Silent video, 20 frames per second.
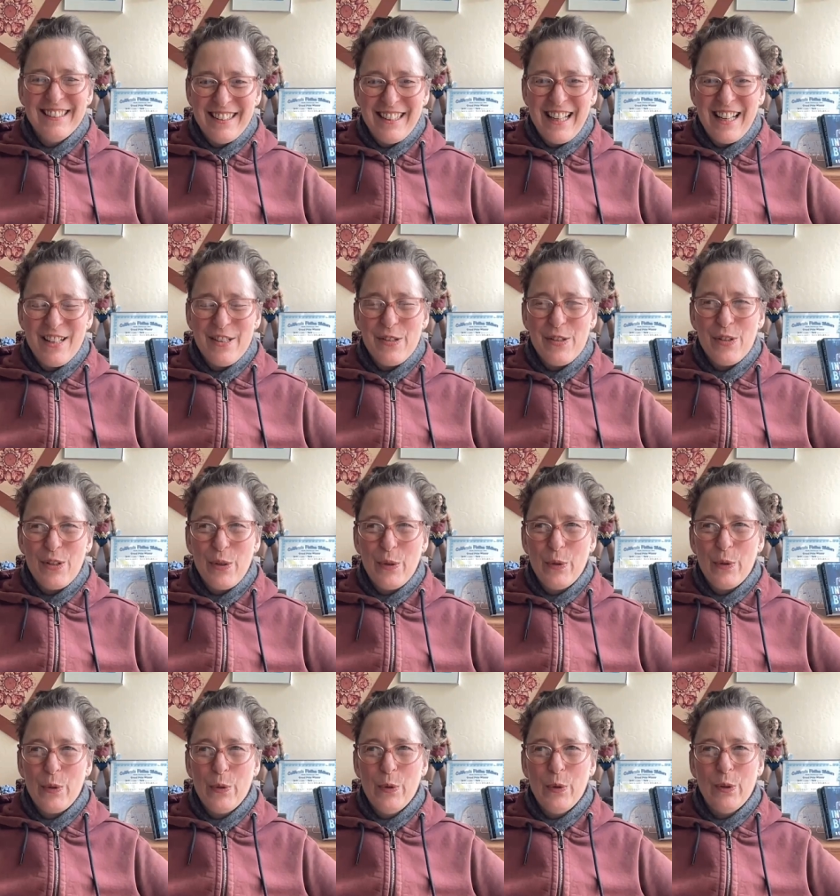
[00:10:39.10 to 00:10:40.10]
That is so
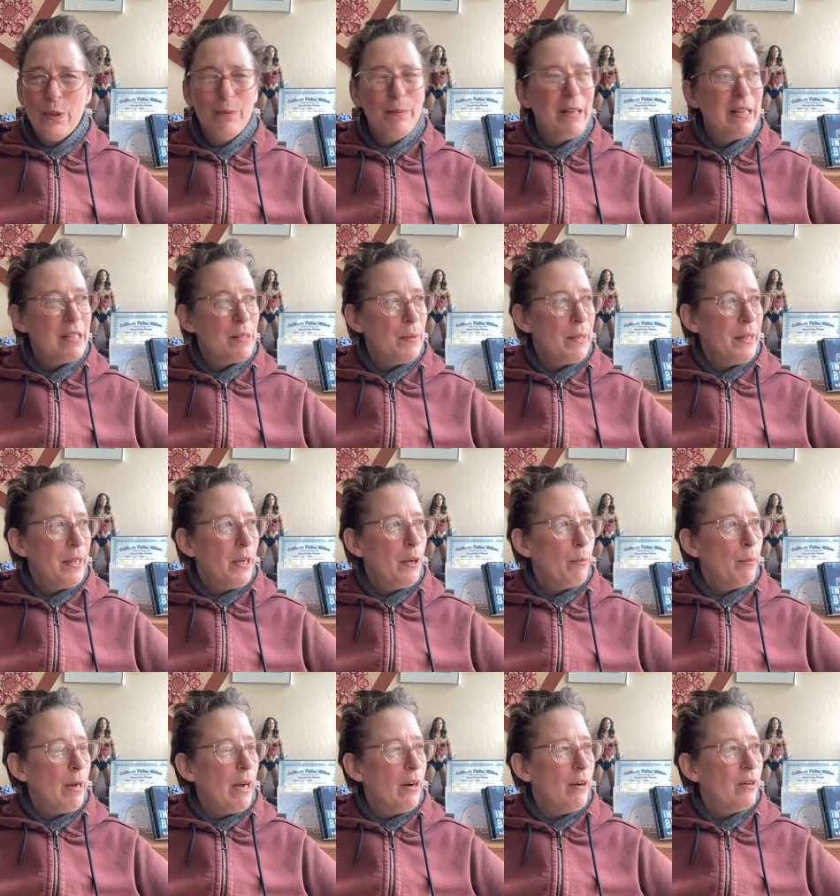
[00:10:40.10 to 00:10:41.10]
cool. It makes me think
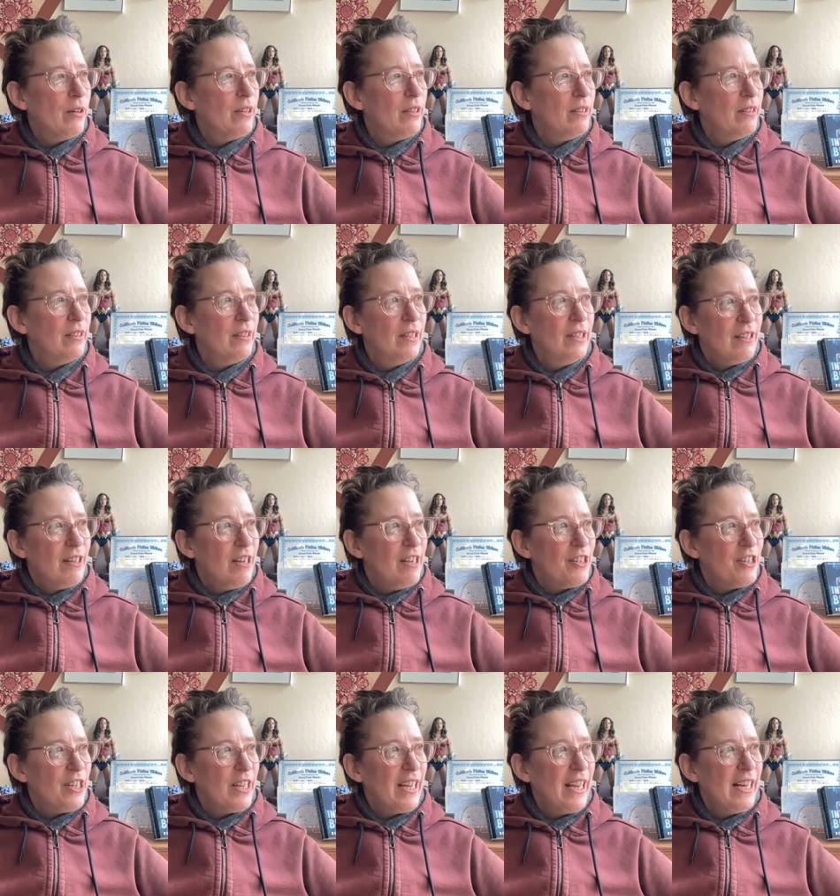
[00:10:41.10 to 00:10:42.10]
about,
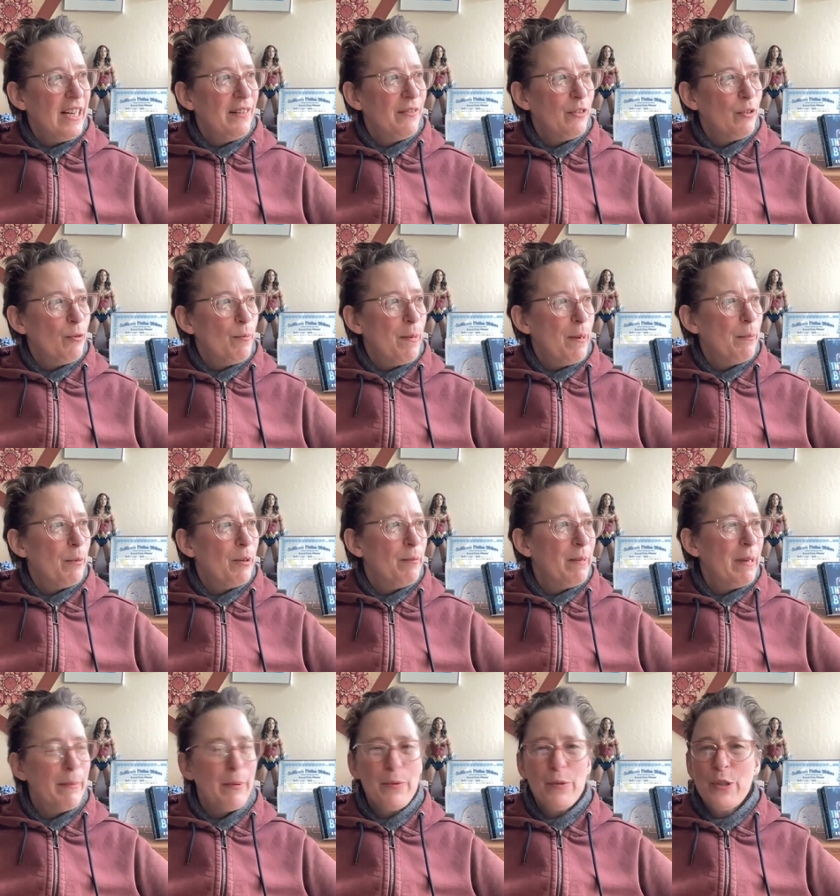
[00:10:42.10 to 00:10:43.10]
gosh, I can't even remember.
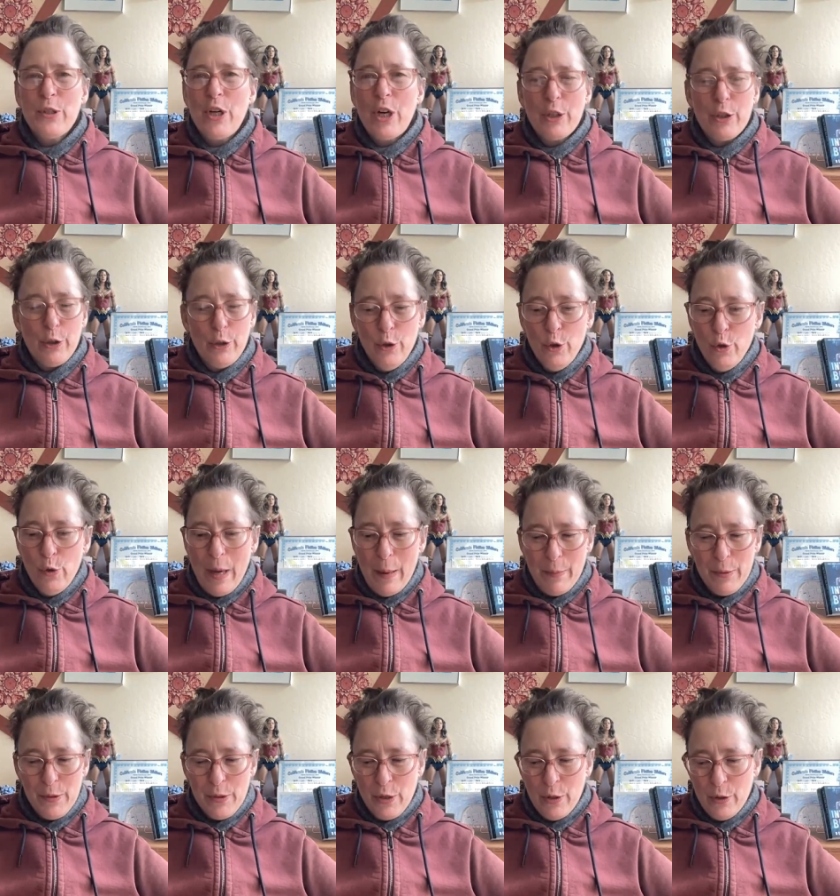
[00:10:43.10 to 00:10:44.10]
Maybe it was a Doctor Who
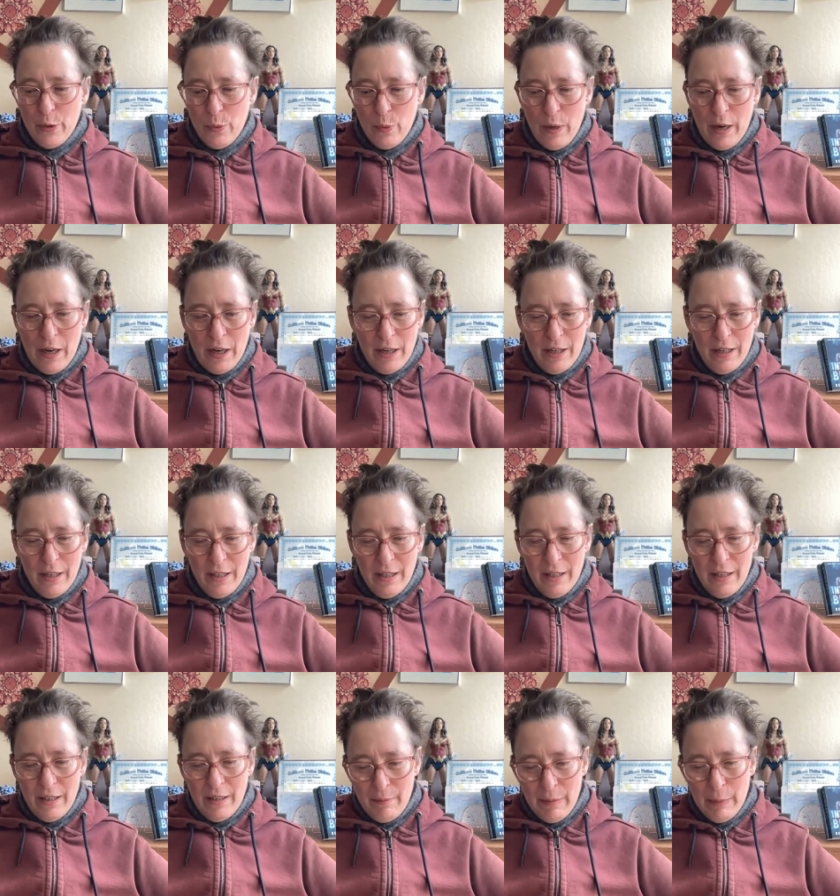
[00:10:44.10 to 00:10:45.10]
episode where
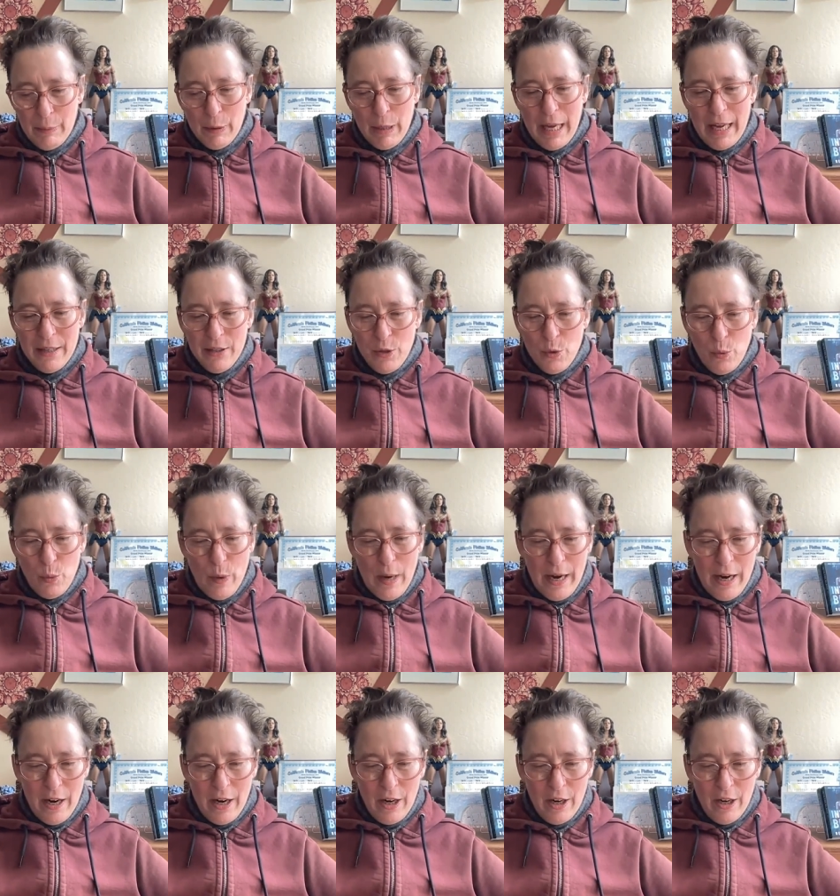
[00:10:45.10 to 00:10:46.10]
people had to
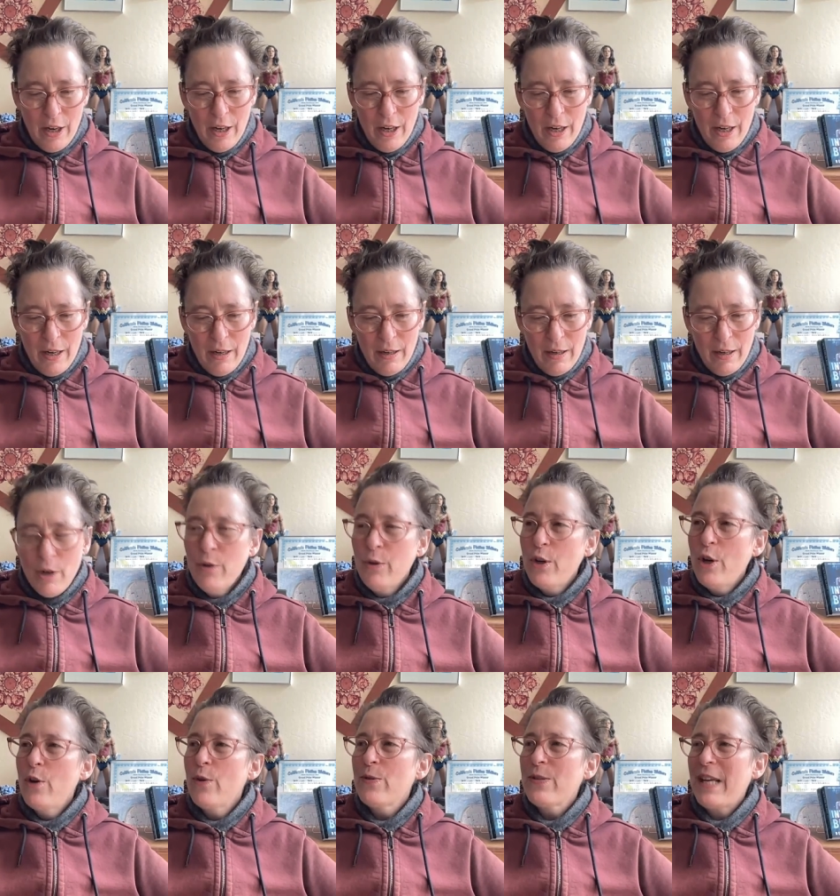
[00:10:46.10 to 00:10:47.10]
wear, oh
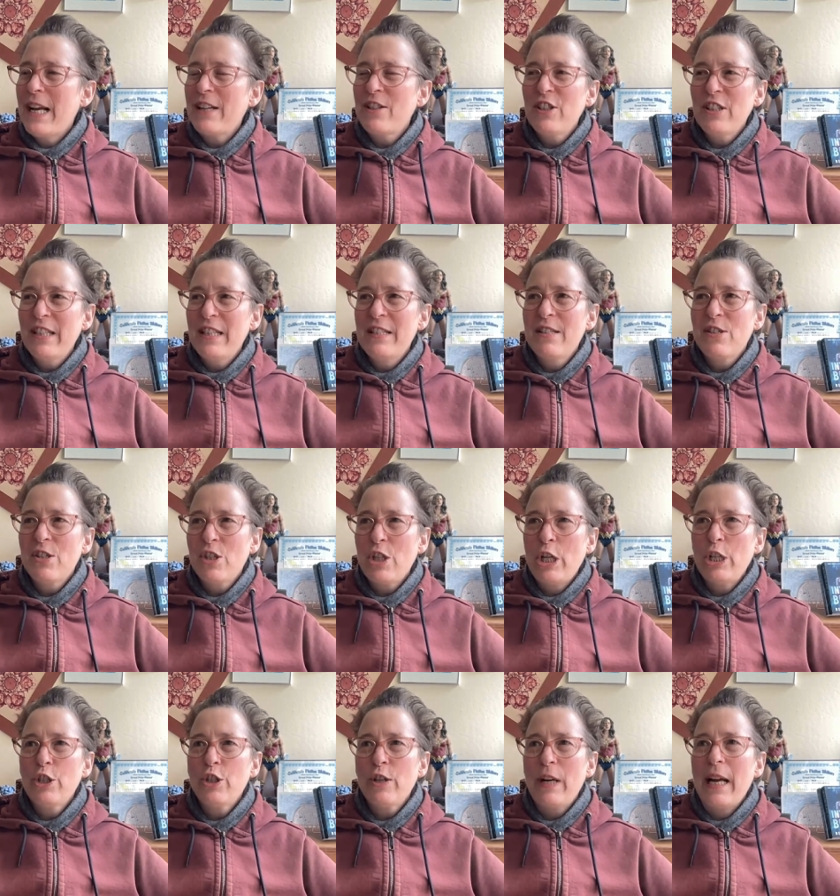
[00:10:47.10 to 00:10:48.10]
no, it was actually in
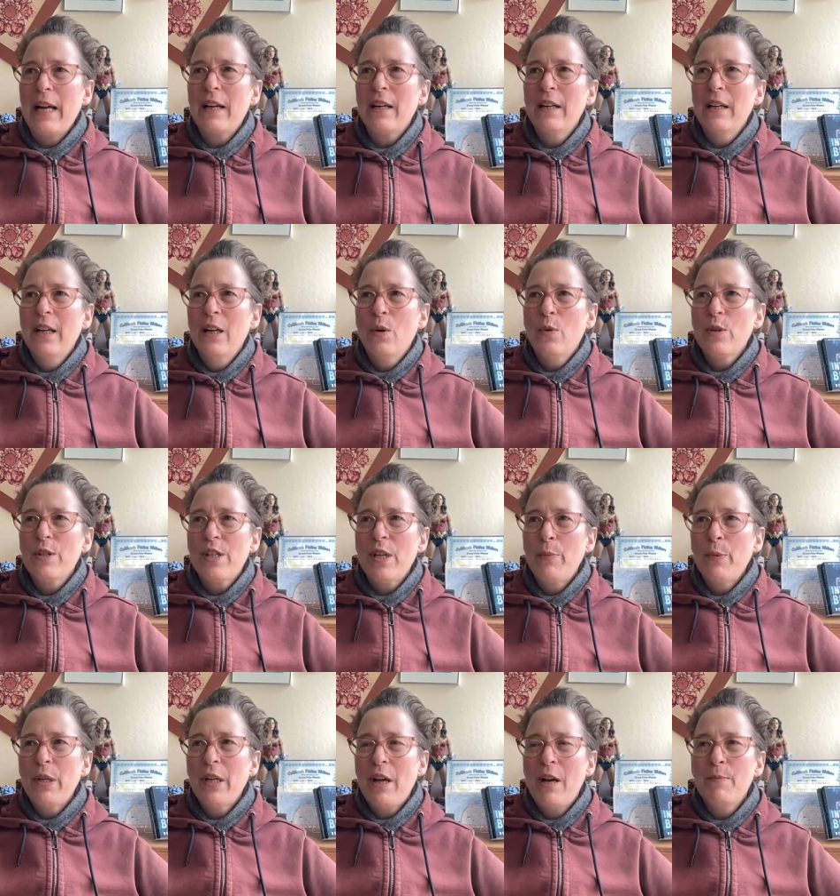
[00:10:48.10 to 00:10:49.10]
Star Trek, where
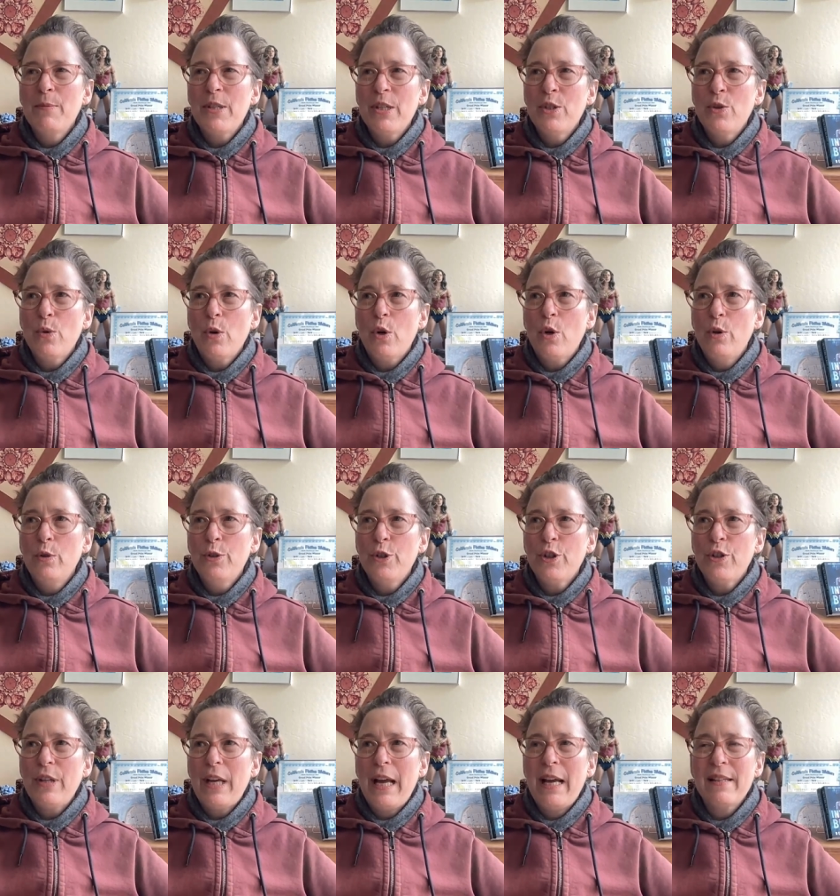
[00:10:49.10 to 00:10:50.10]
someone comes into a
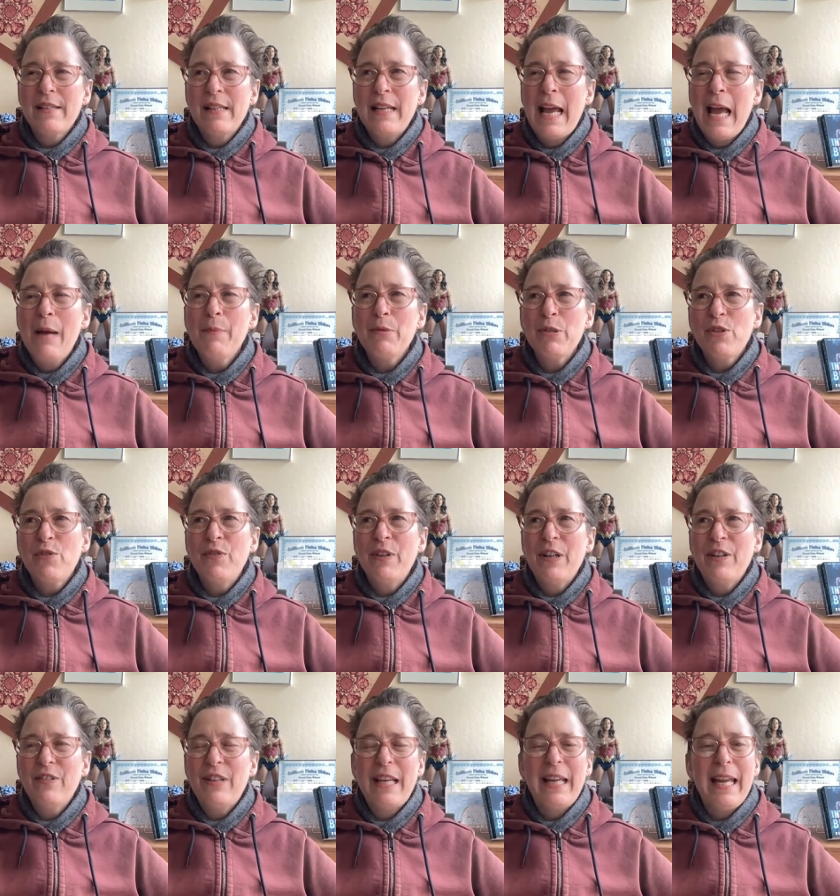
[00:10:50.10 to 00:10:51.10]
culture that has an
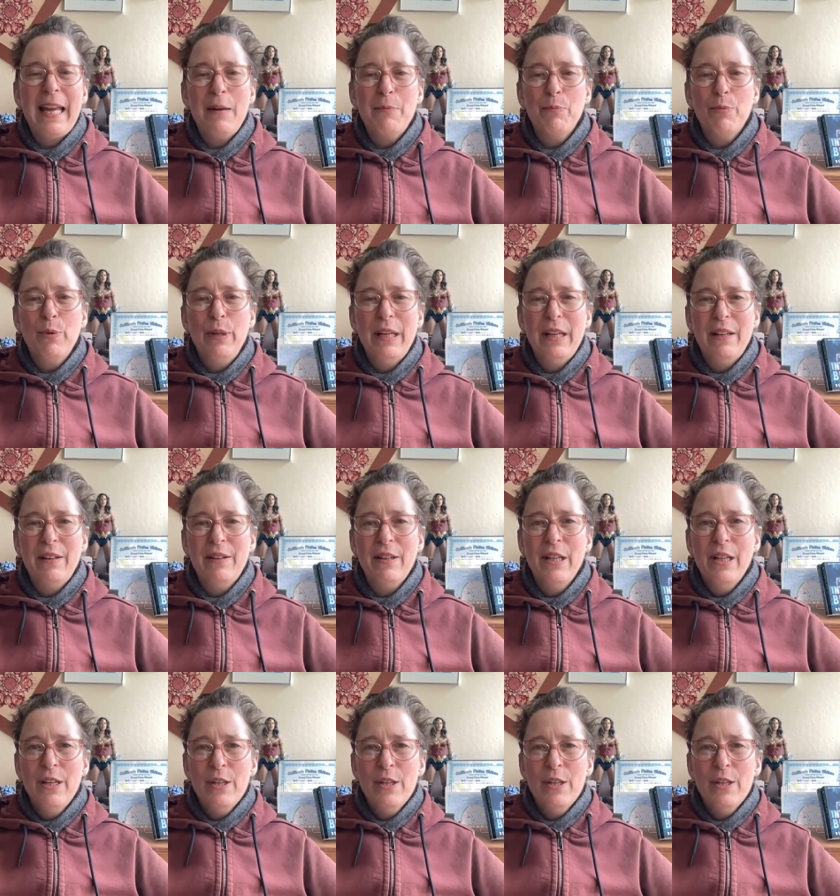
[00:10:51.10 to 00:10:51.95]
atmosphere they can't breathe.